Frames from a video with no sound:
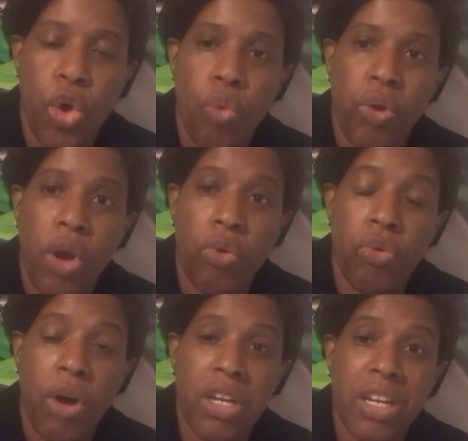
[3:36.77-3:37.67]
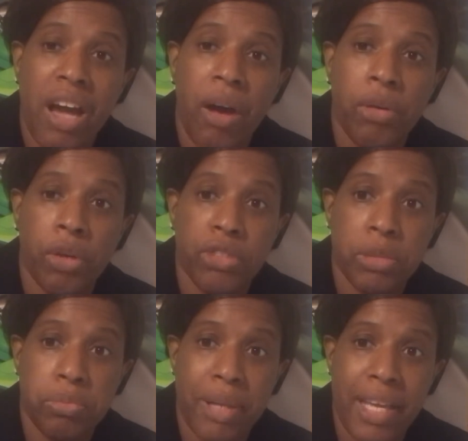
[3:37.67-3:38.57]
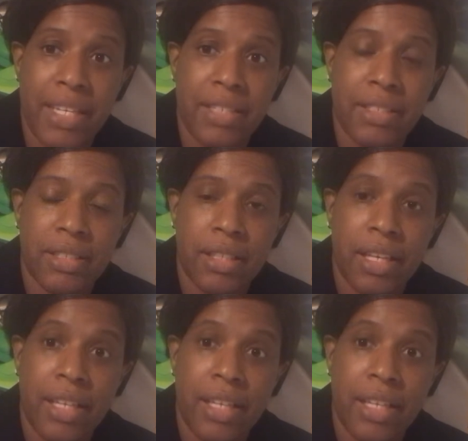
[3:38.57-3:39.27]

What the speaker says: we are running out of space.